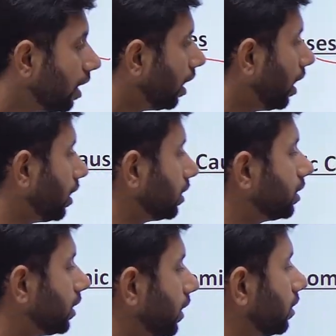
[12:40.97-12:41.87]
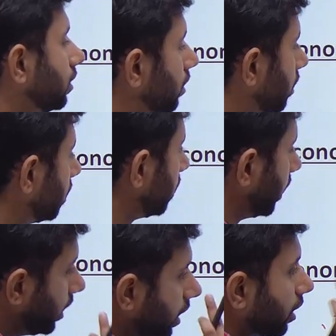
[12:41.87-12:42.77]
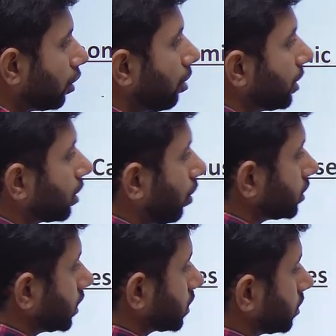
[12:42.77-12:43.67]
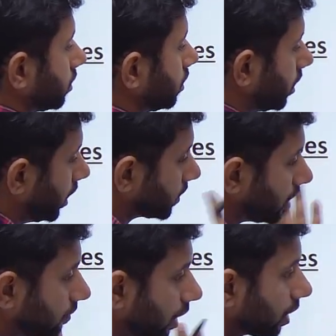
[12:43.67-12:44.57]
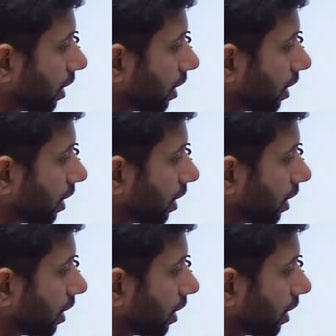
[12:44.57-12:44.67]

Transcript: Another thing in economic causes is the working